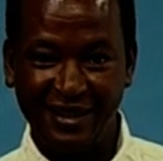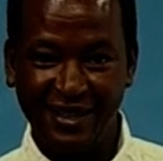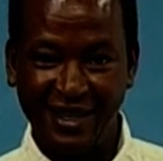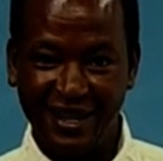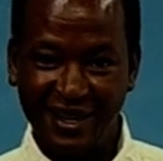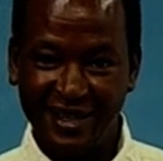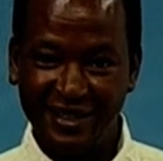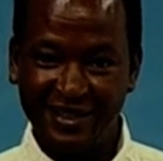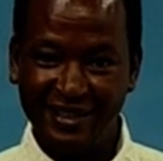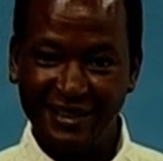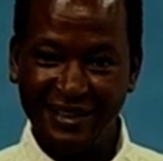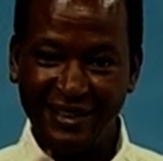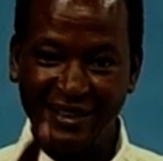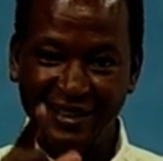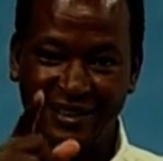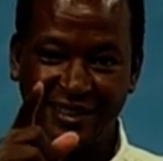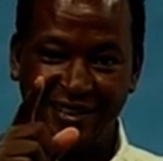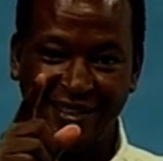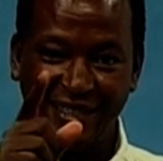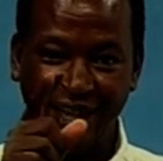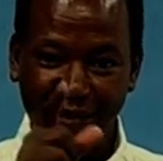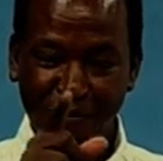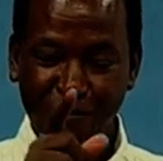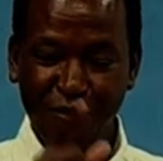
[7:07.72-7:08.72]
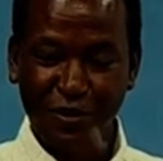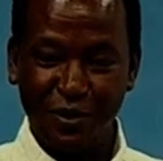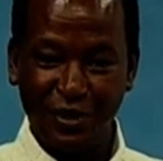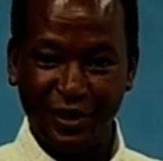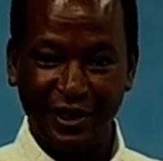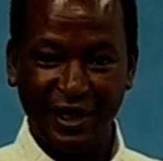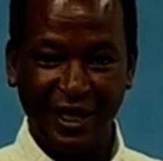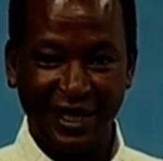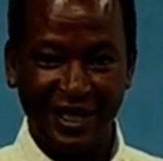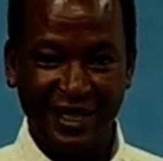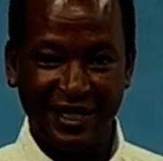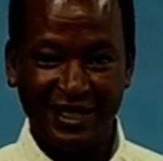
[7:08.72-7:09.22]
that tap
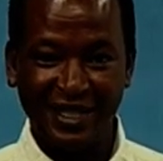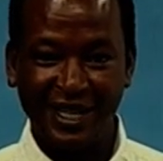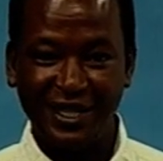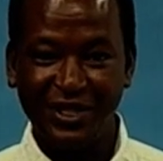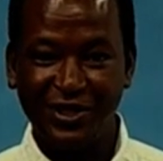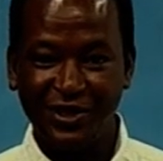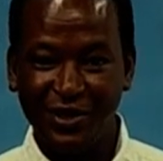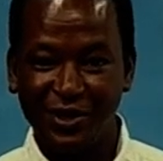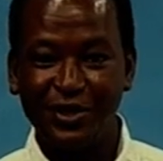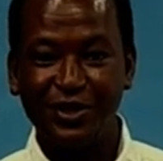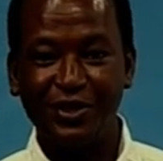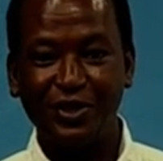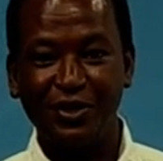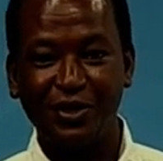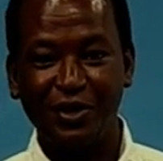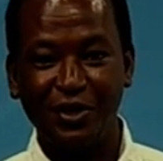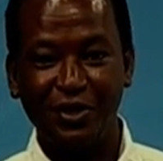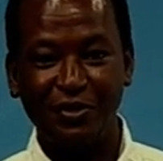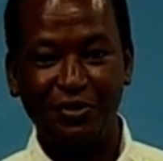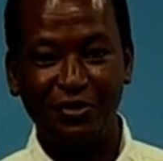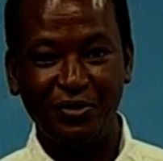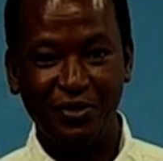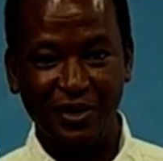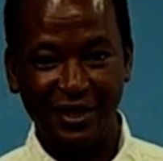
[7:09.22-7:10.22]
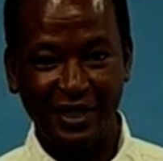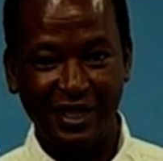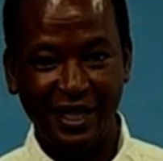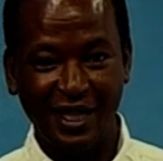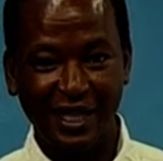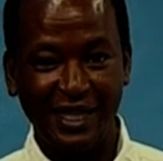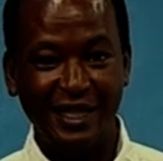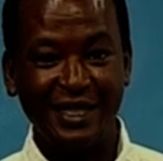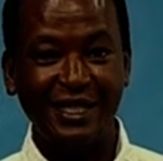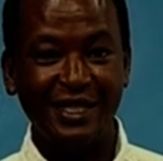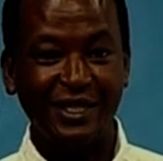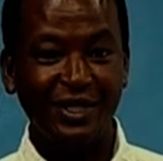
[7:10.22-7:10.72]
water is a source of water.
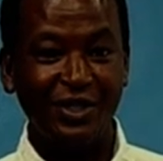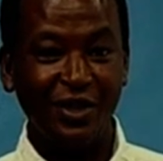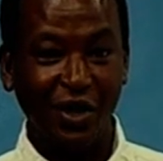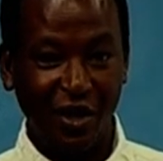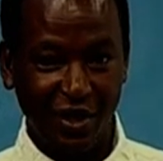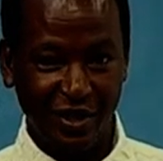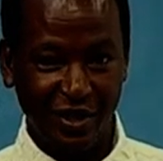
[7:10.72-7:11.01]
It is not.